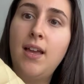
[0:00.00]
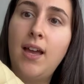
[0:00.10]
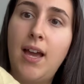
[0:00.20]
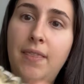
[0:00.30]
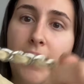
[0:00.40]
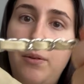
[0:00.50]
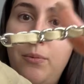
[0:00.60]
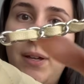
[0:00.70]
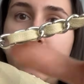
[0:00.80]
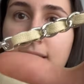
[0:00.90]
And then
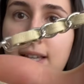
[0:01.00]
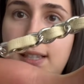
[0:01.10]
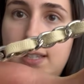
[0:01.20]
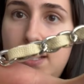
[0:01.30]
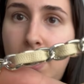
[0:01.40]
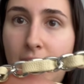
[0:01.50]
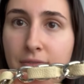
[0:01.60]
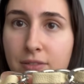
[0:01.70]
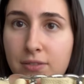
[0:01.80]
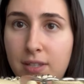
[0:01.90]
when they did
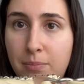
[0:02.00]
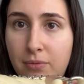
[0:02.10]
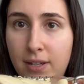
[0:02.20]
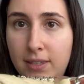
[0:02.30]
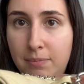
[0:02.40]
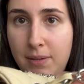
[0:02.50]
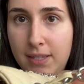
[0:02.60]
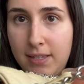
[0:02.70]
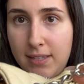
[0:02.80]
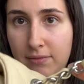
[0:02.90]
have to separate the
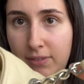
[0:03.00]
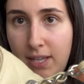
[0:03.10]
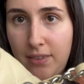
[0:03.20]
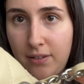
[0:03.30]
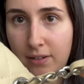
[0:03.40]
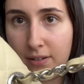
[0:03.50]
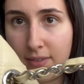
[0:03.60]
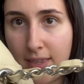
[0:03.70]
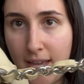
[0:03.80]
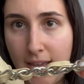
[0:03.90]
pieces of leather,
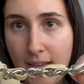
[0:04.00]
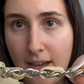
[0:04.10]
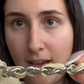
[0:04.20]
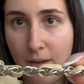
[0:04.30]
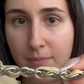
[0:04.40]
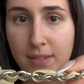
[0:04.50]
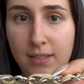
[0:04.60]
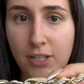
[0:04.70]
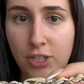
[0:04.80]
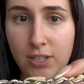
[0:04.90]
they
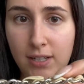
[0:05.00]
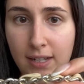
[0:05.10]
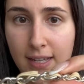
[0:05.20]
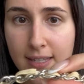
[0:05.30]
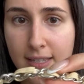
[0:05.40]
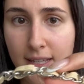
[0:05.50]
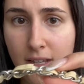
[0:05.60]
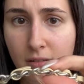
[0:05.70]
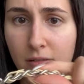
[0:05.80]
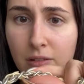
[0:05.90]
stitched it
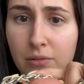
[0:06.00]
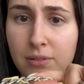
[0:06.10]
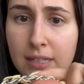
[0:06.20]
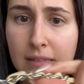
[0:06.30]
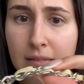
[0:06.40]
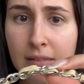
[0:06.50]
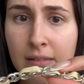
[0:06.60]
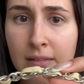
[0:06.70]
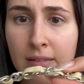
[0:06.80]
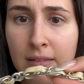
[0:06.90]
nicely or glued it.
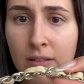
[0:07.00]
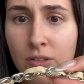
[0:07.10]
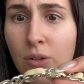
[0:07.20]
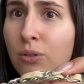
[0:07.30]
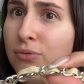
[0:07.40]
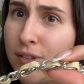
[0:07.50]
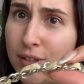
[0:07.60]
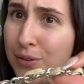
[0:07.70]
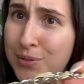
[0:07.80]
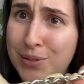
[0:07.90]
So hopefully
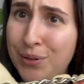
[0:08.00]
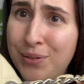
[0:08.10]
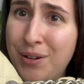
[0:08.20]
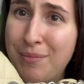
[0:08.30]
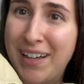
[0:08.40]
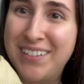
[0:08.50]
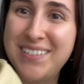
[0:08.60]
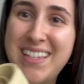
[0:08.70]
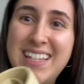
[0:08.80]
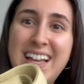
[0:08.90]
those don't come
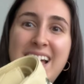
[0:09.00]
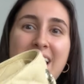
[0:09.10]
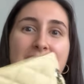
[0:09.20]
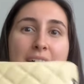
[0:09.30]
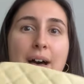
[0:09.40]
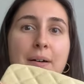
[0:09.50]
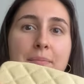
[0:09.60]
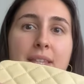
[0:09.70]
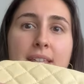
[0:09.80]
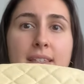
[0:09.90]
out.
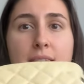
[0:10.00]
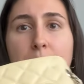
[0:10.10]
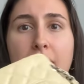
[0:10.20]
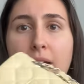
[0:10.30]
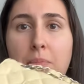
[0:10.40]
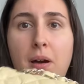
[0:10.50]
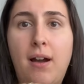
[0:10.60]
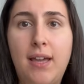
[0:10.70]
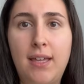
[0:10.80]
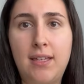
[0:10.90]
The back
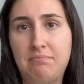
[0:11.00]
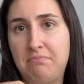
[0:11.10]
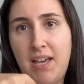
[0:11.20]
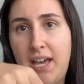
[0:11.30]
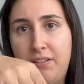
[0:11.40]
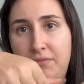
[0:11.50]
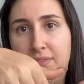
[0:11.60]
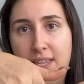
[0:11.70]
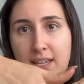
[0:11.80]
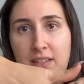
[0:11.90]
pocket, I
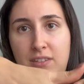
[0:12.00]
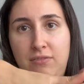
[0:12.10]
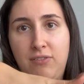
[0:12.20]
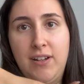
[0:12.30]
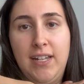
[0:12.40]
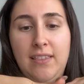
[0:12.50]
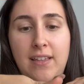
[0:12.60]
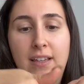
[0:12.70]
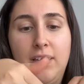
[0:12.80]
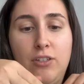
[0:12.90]
don't think it's for
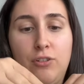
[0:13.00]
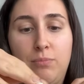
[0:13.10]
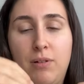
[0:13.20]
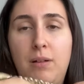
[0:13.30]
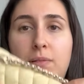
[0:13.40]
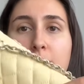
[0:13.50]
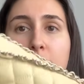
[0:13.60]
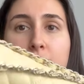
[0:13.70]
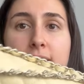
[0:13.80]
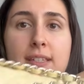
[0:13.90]
anything. You could probably put
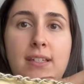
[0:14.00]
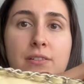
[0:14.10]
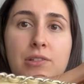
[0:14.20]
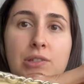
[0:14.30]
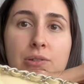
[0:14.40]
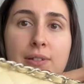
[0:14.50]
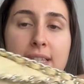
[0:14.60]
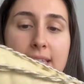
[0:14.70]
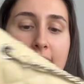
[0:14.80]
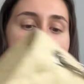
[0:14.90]
a receipt or two
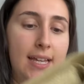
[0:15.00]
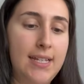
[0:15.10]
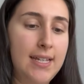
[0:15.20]
inside.